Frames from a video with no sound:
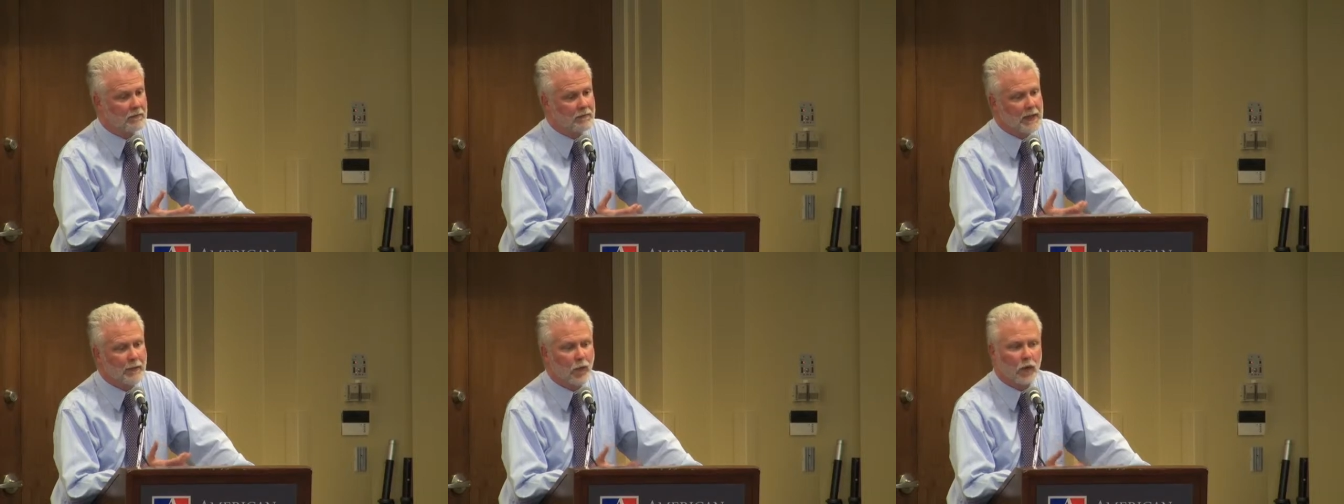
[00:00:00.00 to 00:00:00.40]

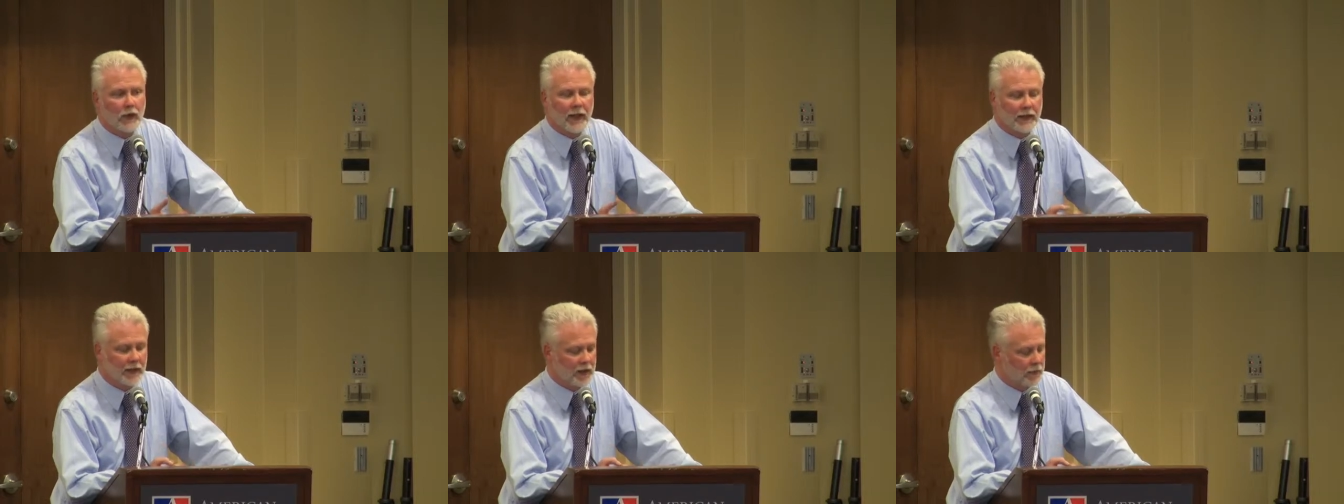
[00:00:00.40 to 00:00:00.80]
be more
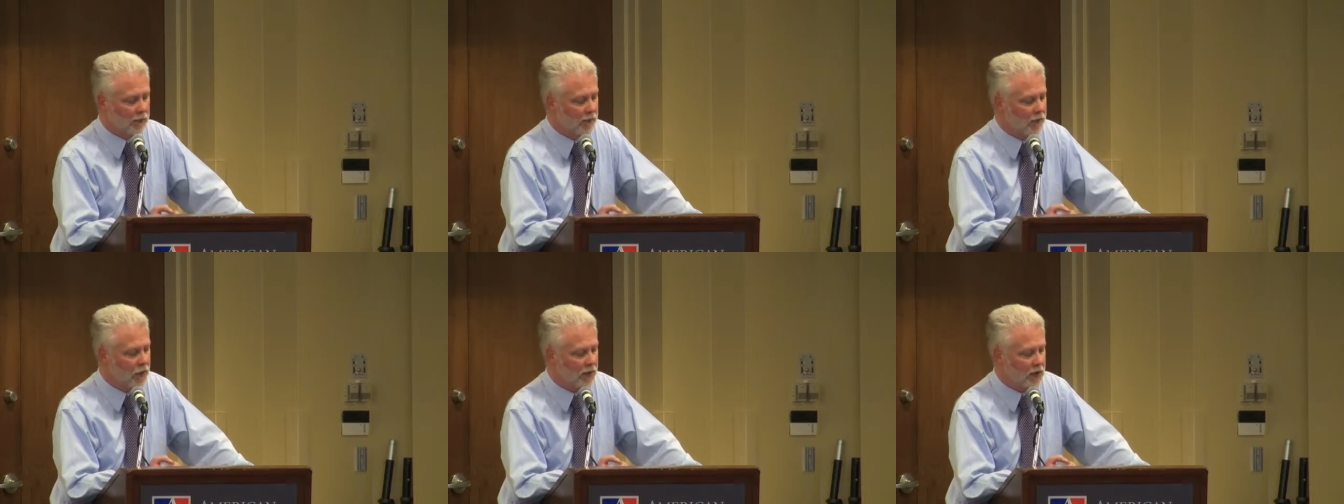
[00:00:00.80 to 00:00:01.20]
likely to
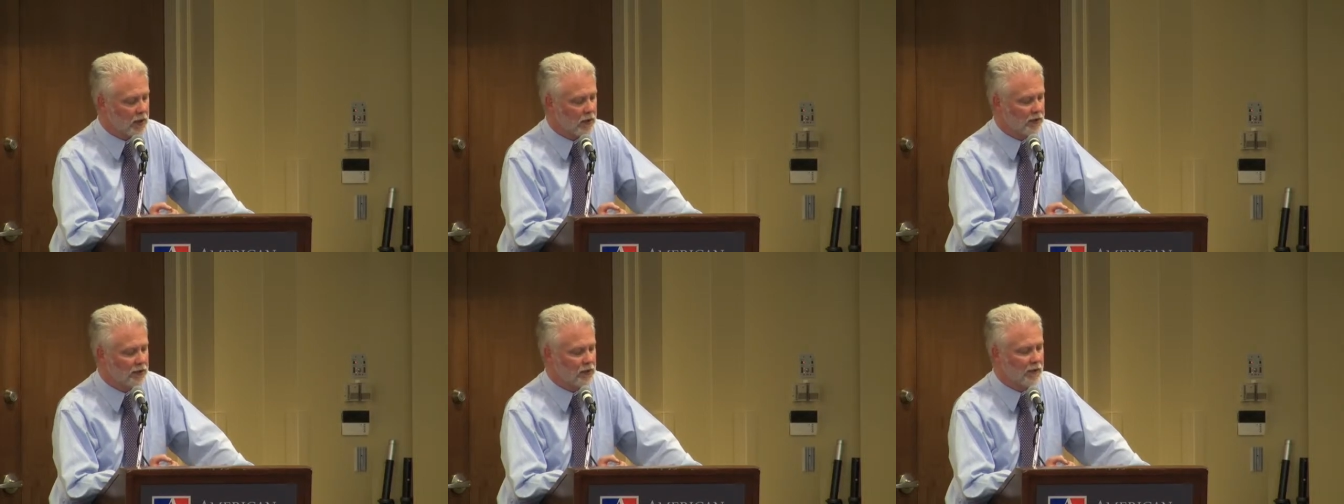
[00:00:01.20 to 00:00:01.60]
promote a
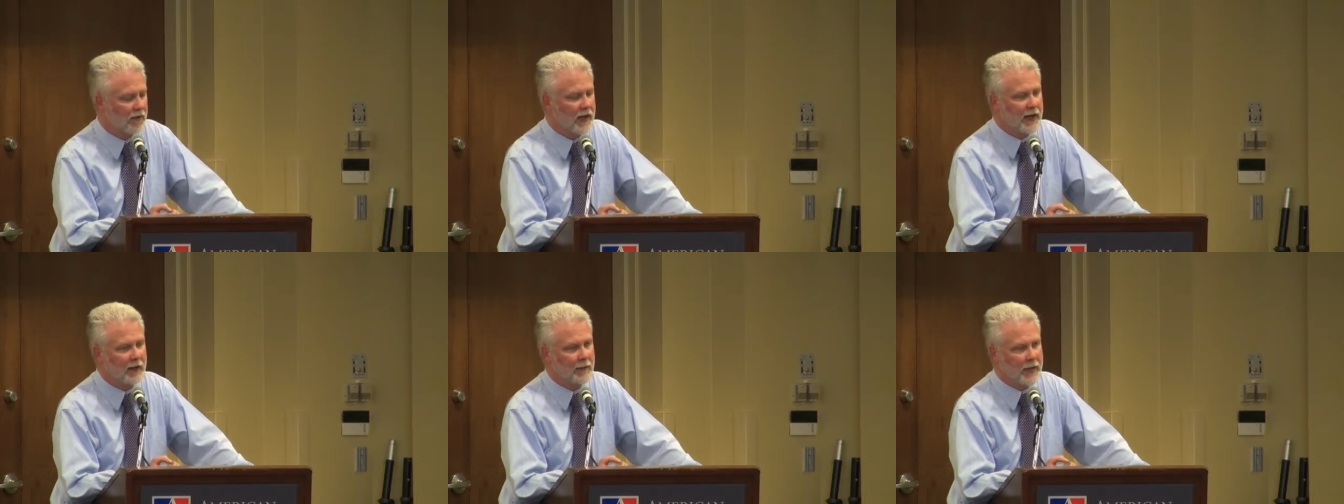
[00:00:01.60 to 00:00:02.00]
culture of
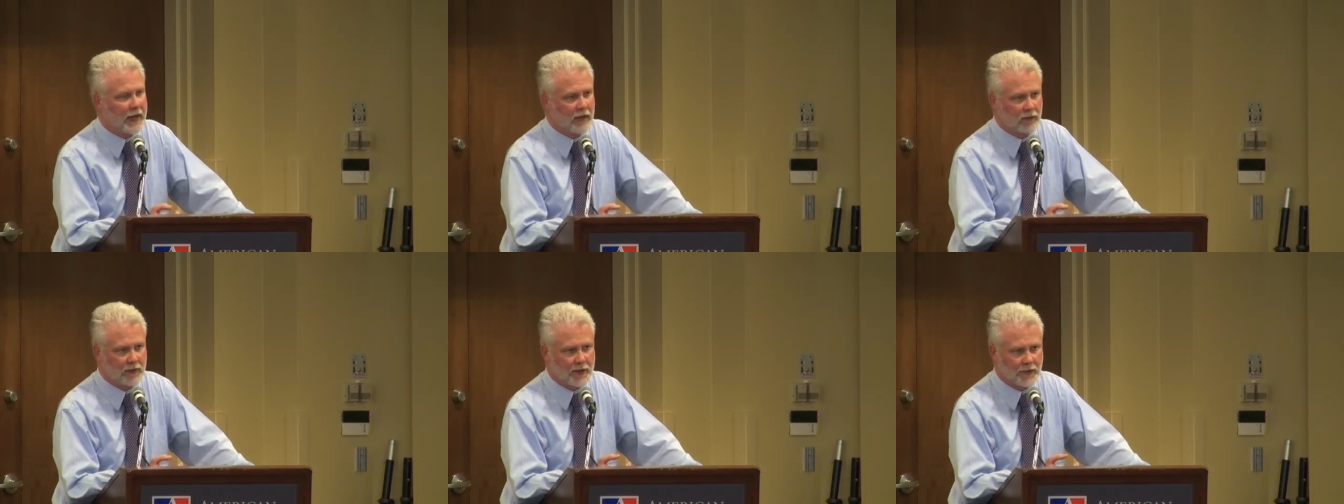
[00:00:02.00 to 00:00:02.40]
high
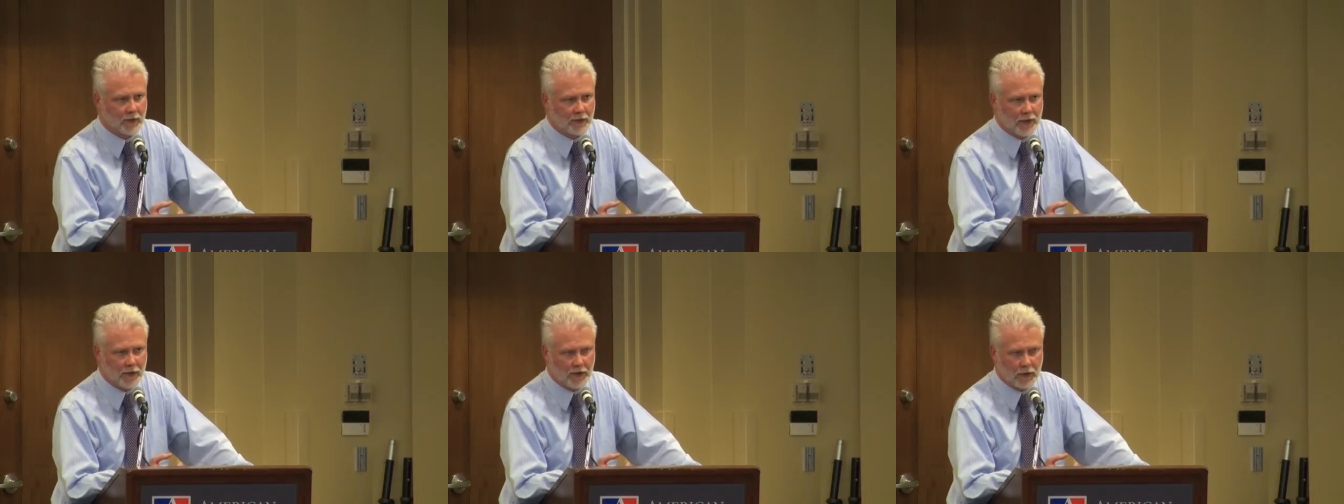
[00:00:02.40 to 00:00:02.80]
impact
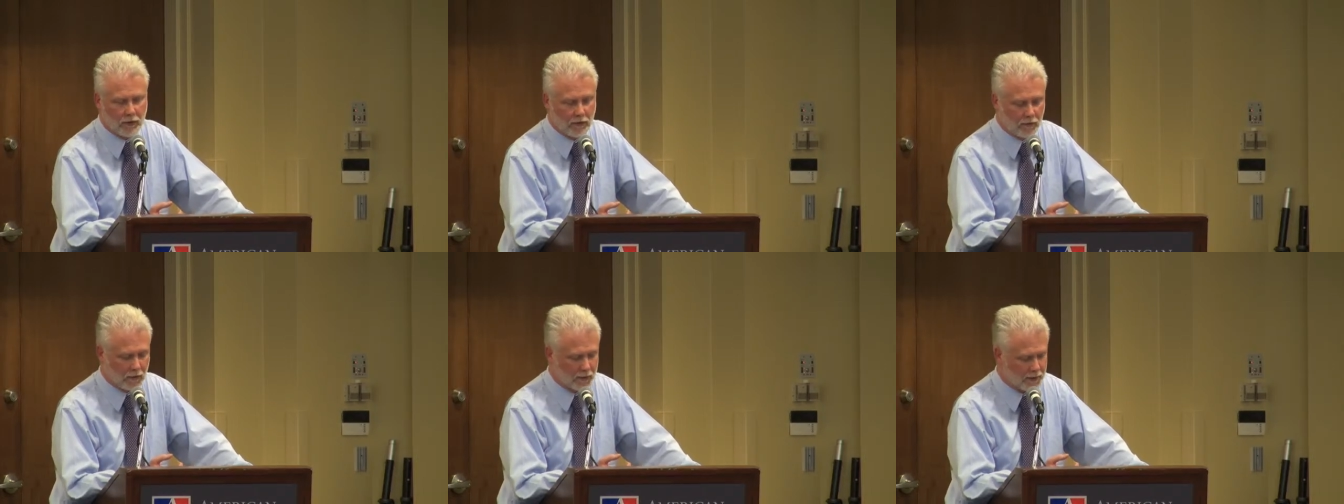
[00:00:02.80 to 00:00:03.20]
research at the
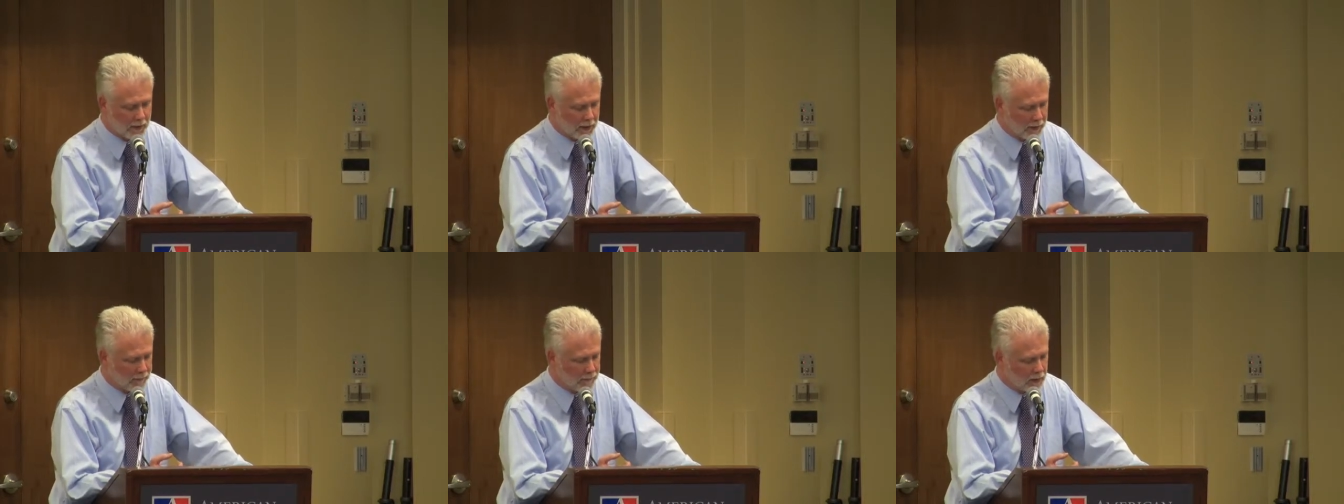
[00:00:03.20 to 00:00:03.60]

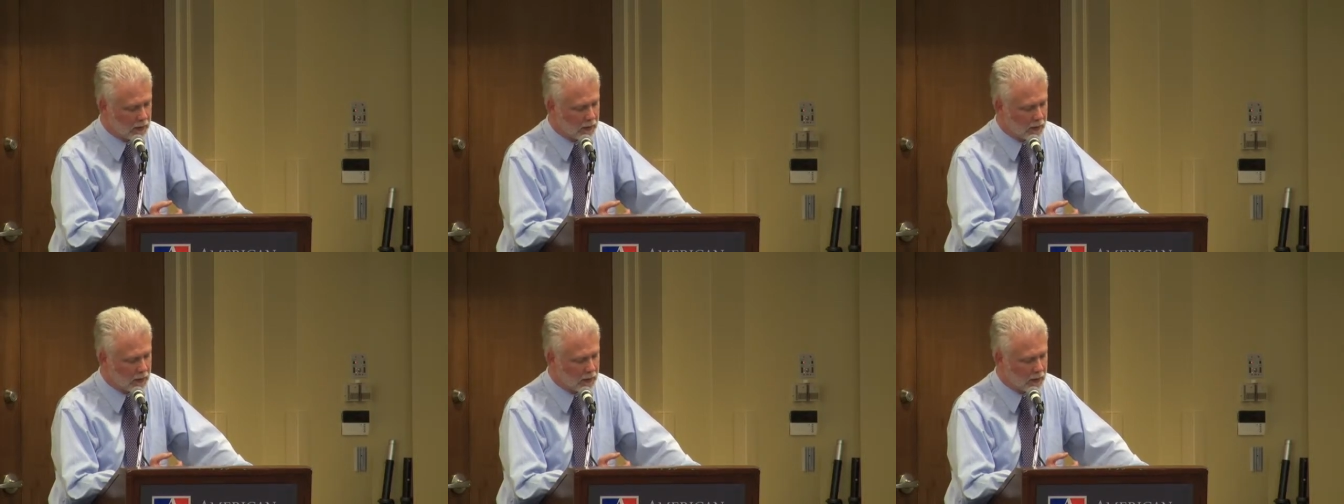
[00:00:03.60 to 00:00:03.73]
university